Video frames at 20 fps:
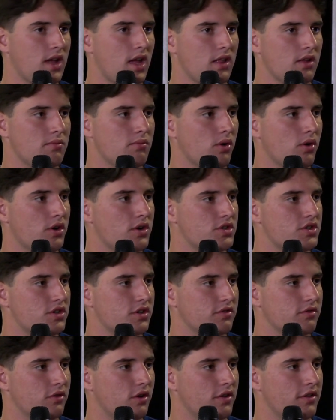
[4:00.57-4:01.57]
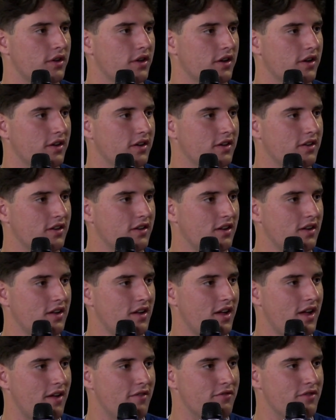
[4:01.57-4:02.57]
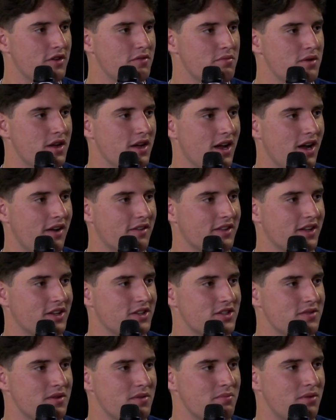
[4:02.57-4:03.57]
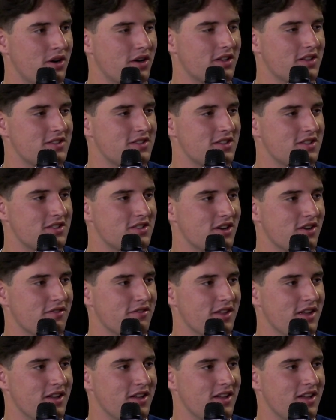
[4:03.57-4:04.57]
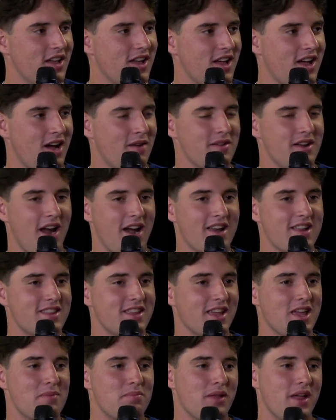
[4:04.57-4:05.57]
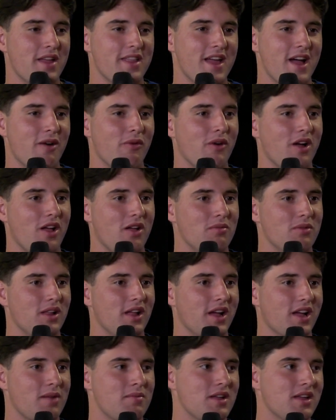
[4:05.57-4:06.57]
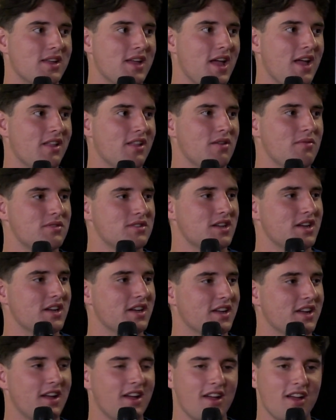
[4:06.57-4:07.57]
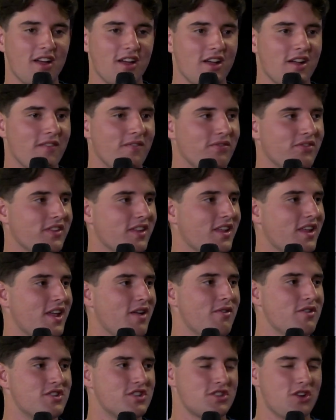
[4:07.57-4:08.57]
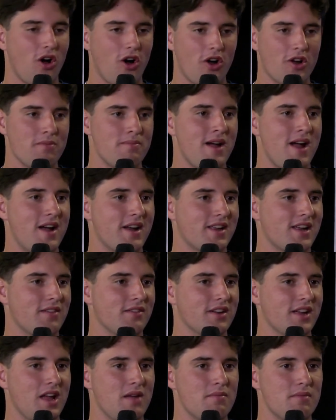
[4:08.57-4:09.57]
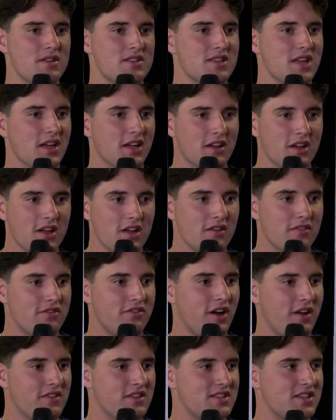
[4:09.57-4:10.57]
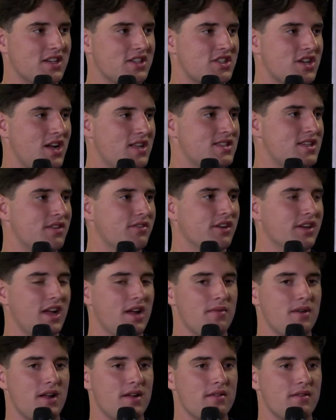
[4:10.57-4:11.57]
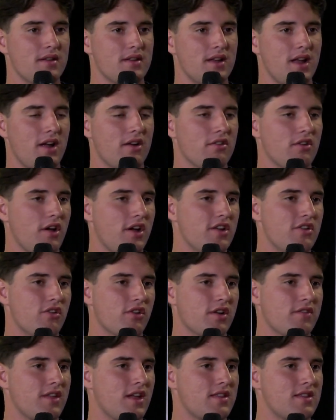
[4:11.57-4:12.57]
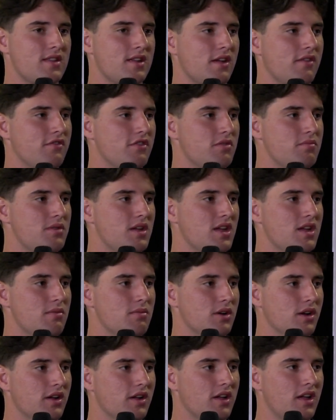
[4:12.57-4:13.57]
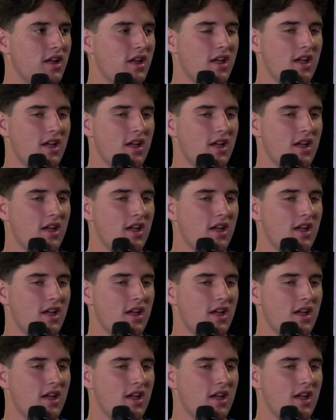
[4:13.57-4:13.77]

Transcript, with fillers: Caleb Martin should have won the MVP. I don't think Jimmy Buckets deserved it. I mean, I didn't think he played that well, but like, I mean, Caleb was like he was just automatic every game. Missed like five to six shots every game. And I mean, I don't know how you don't give that to the MVP, but